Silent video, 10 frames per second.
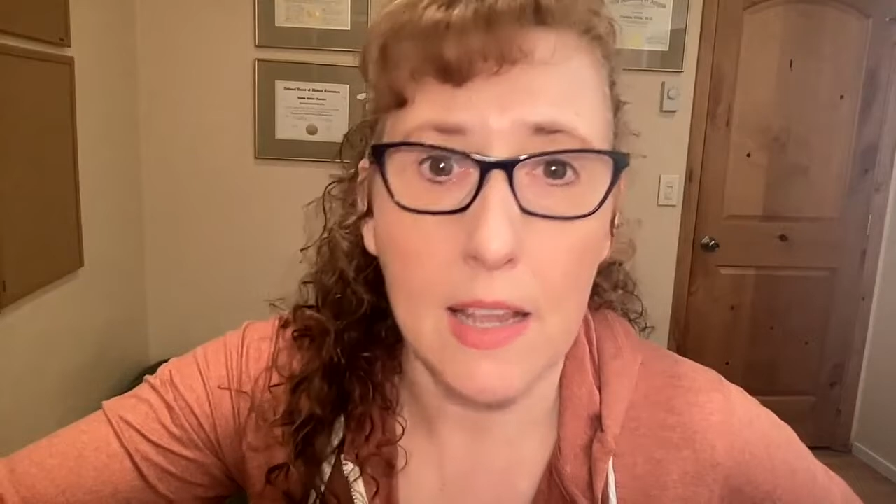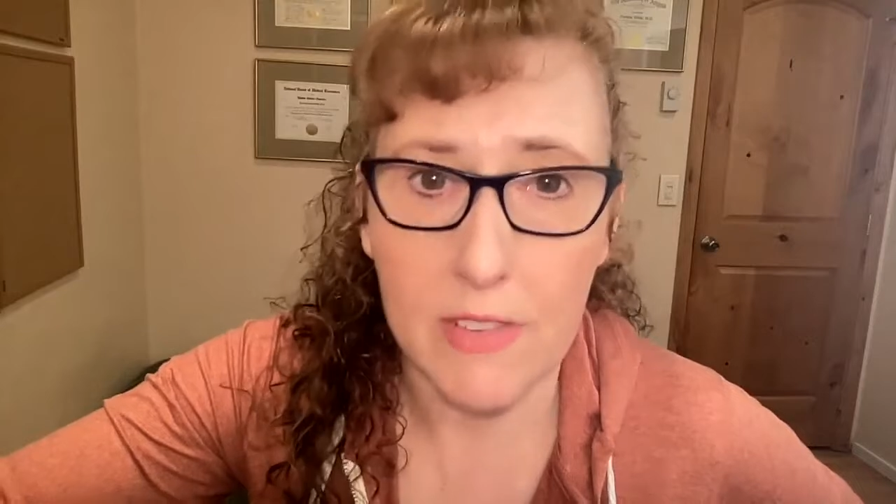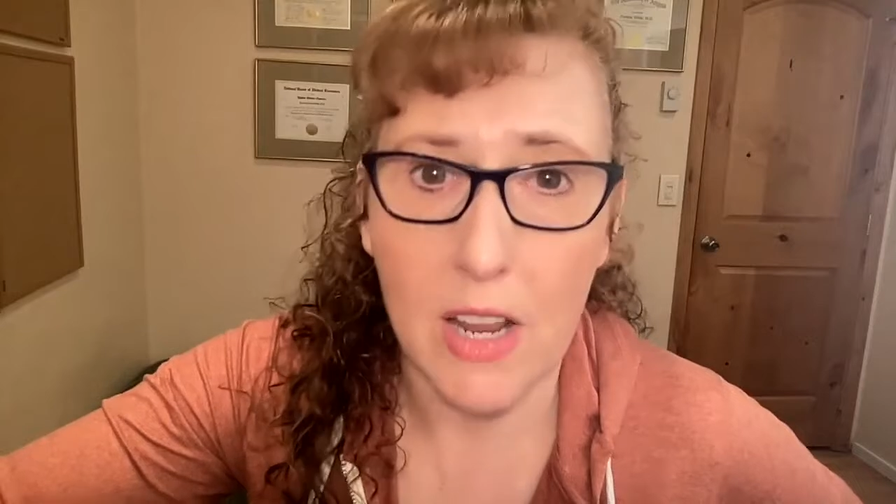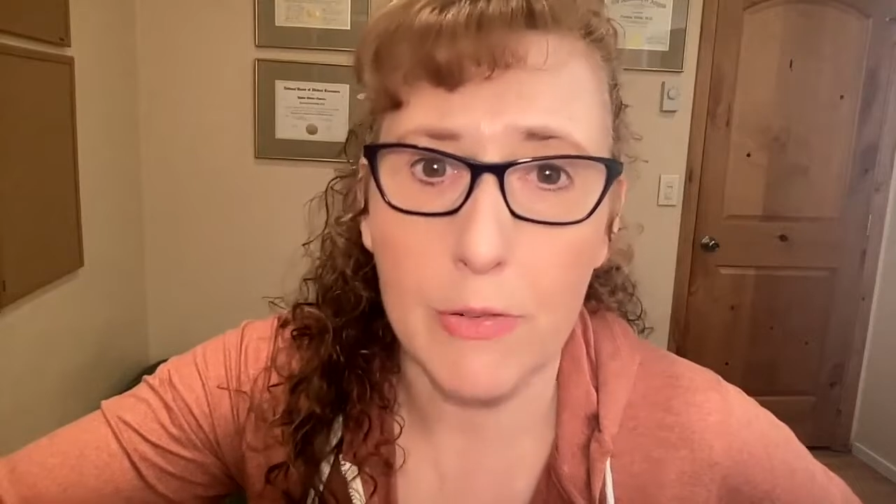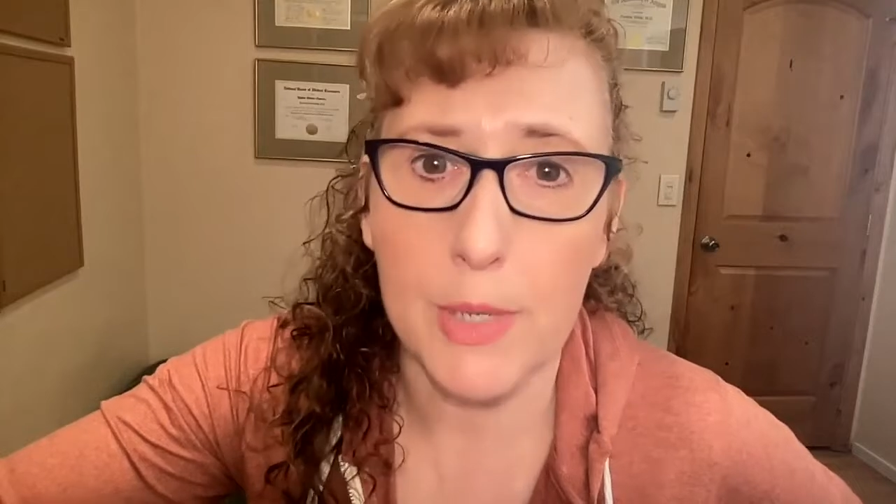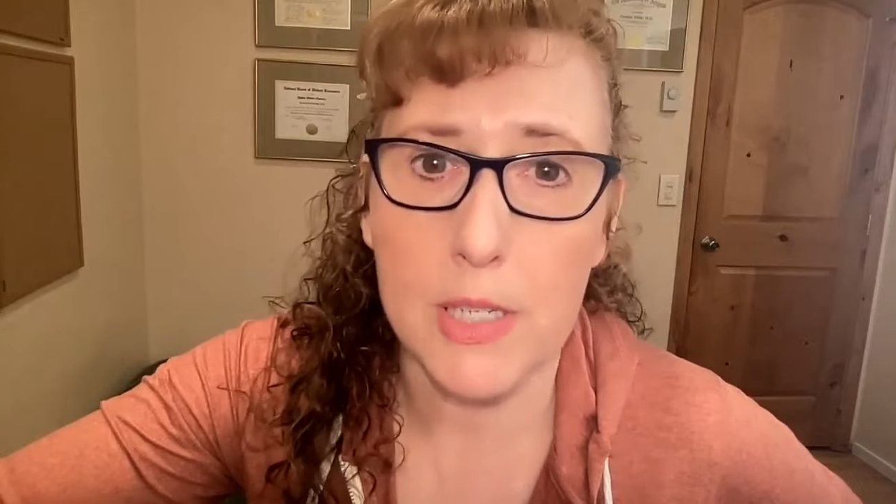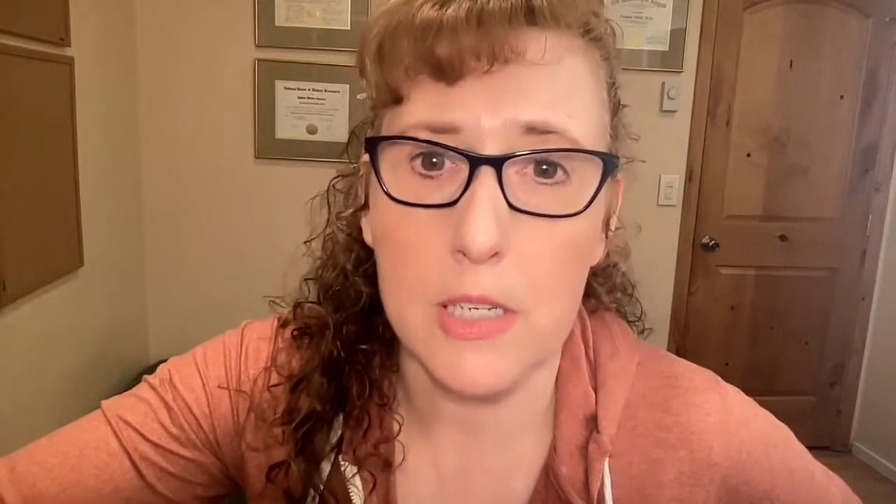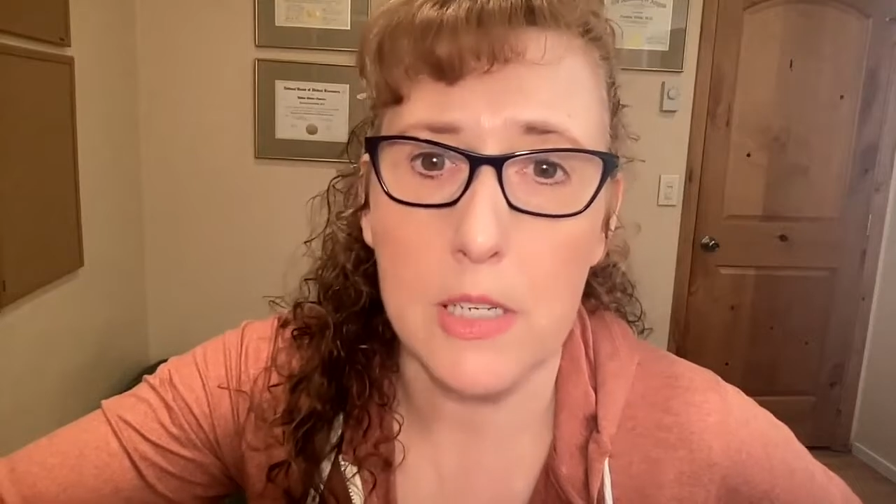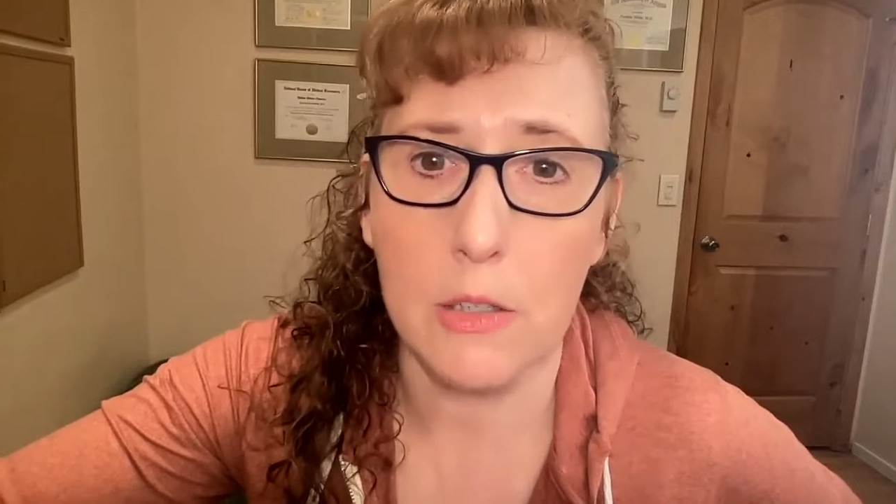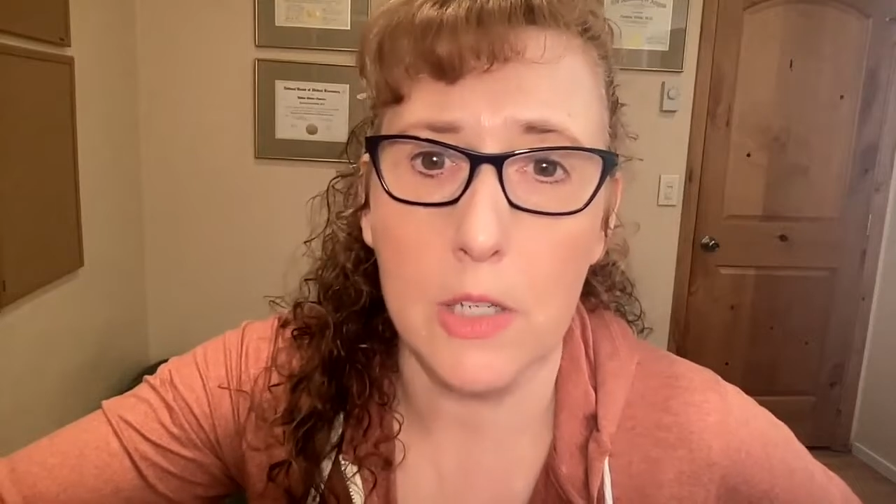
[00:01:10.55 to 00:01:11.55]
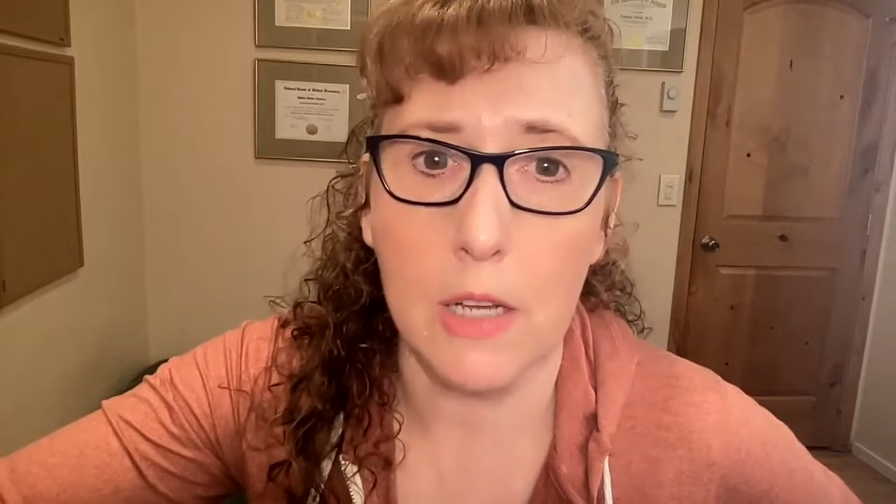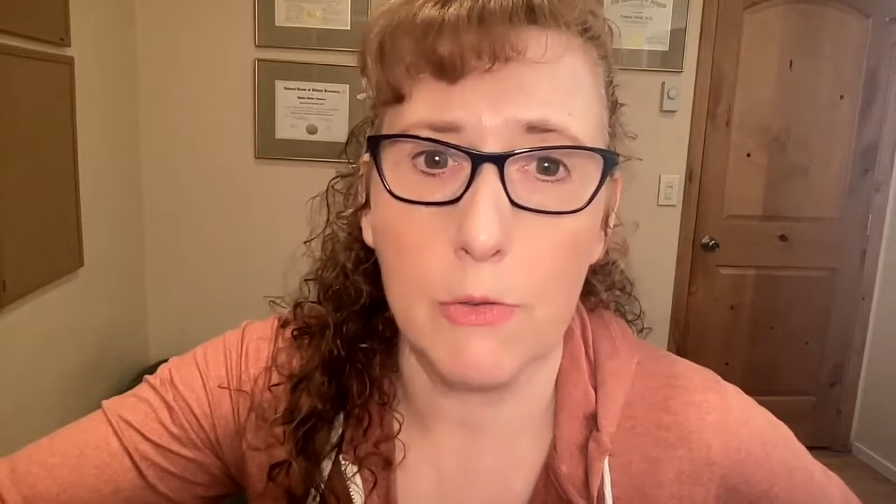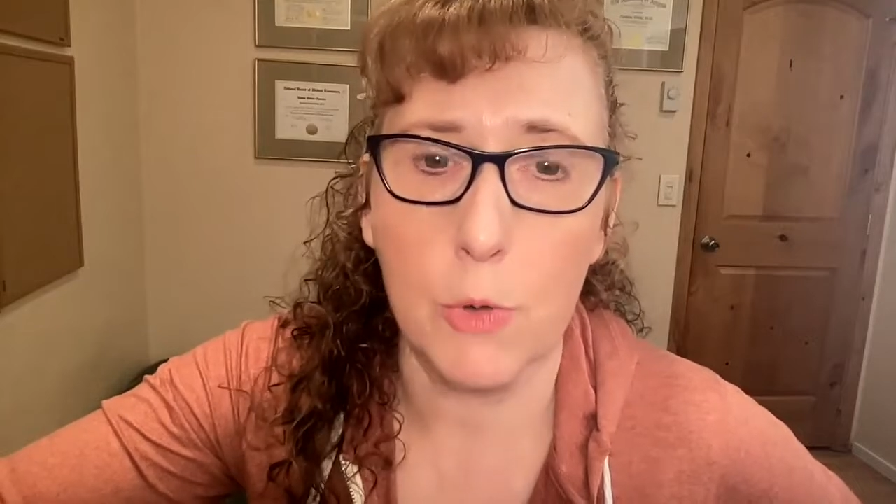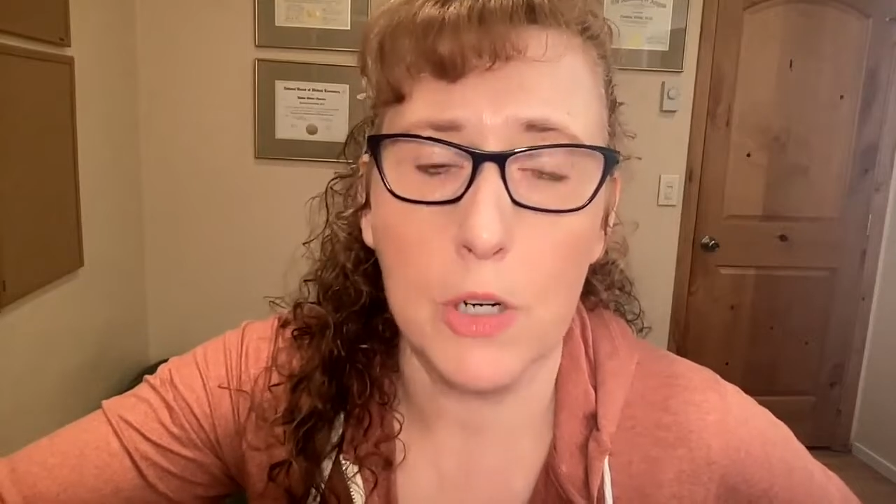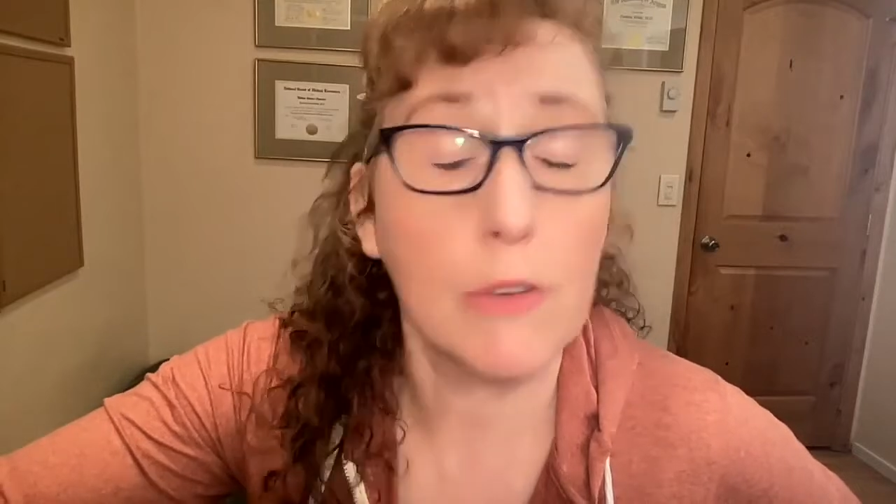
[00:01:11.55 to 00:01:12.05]
I have never missed a single day
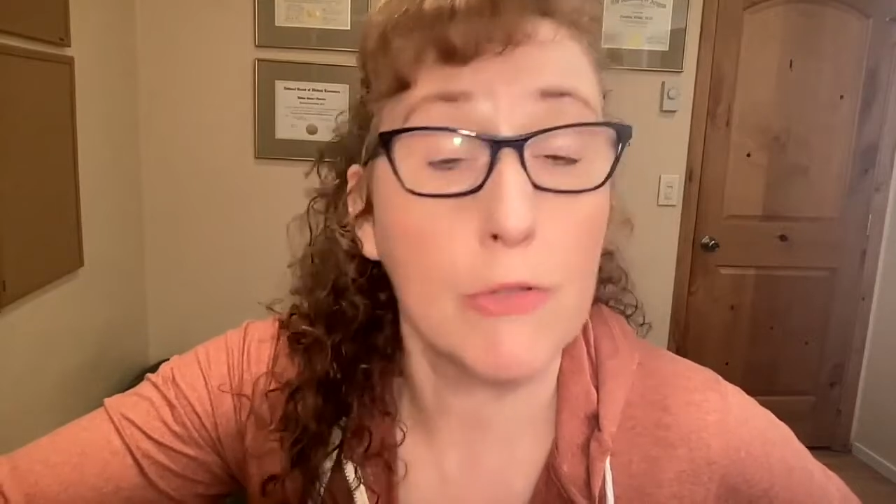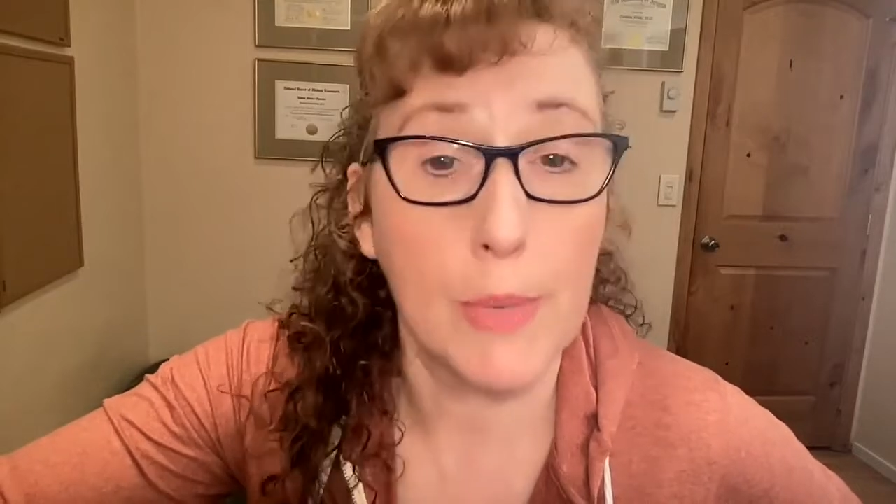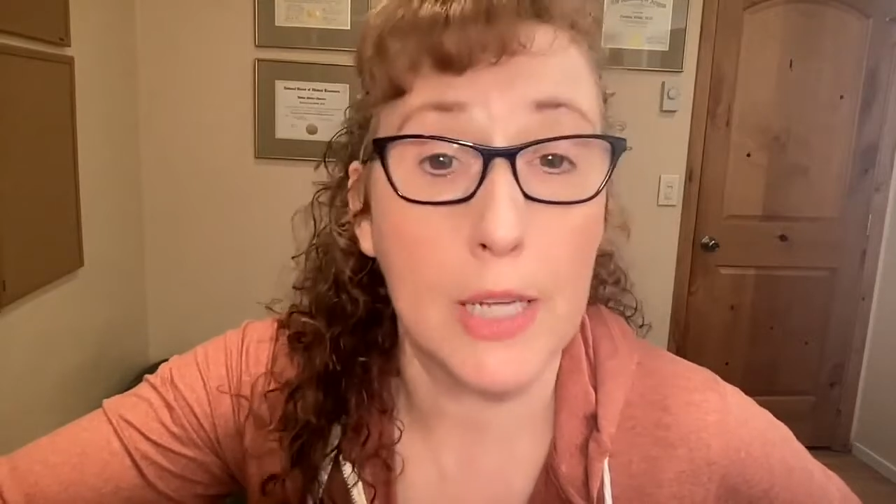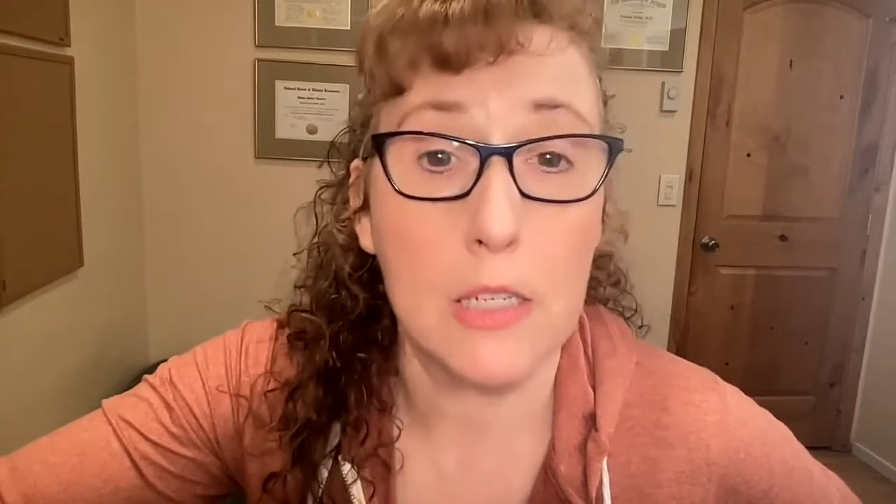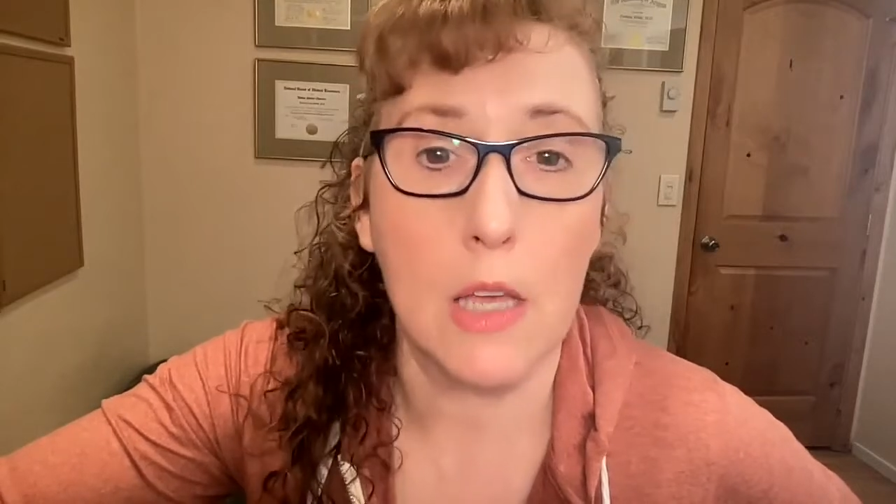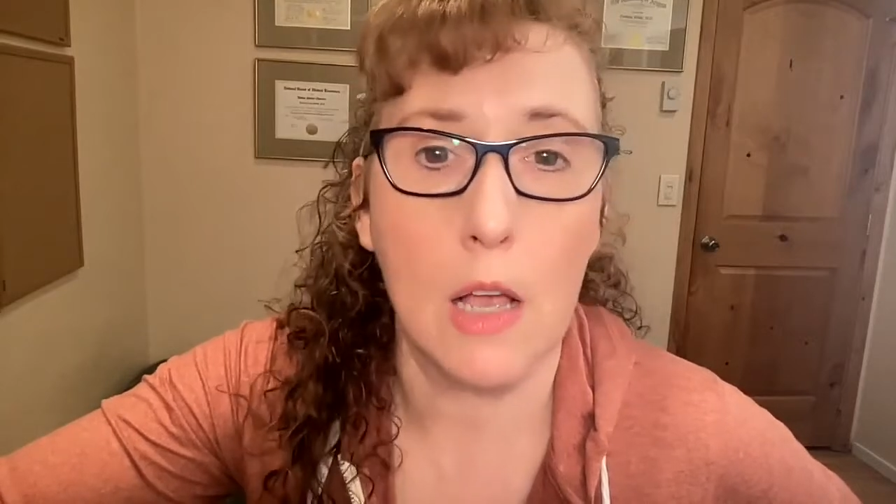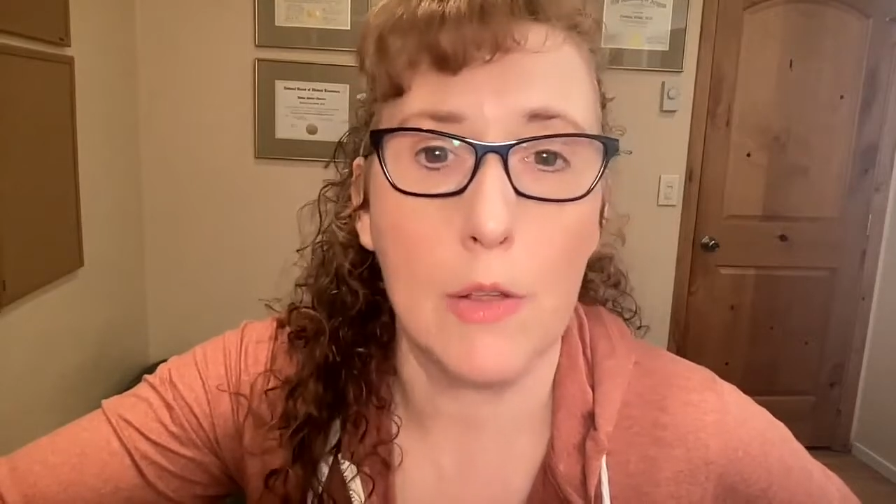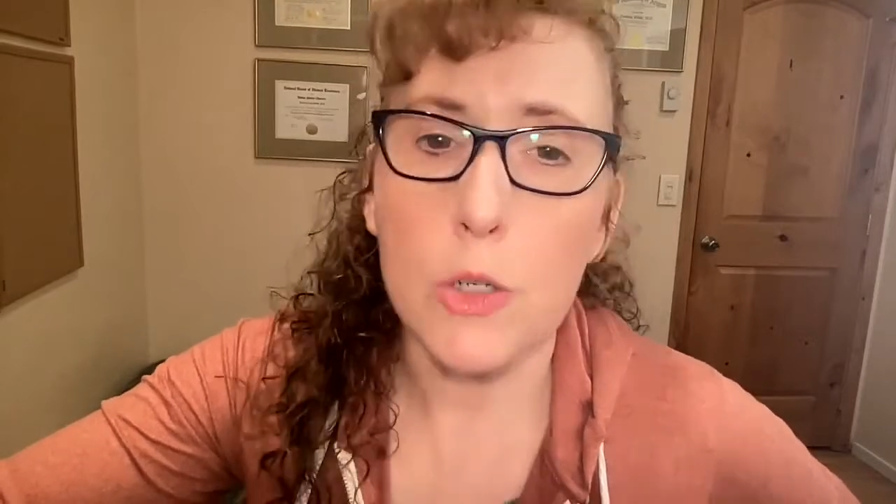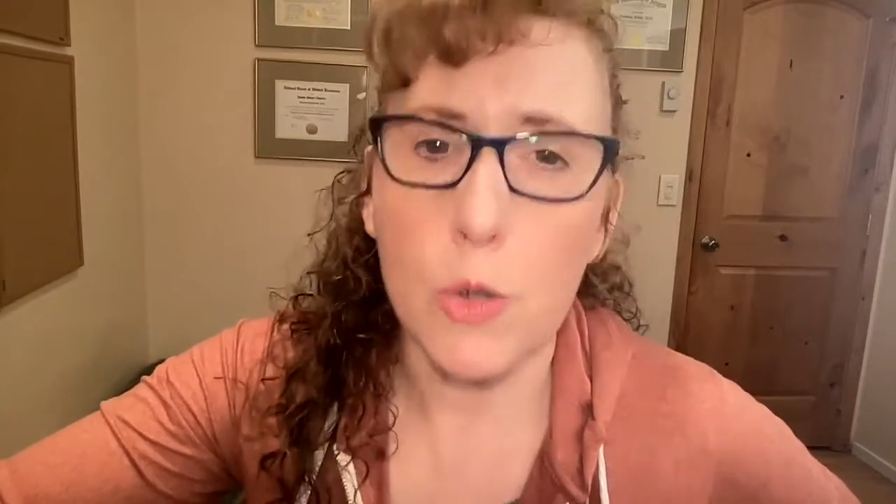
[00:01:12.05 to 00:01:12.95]
of work for mental health.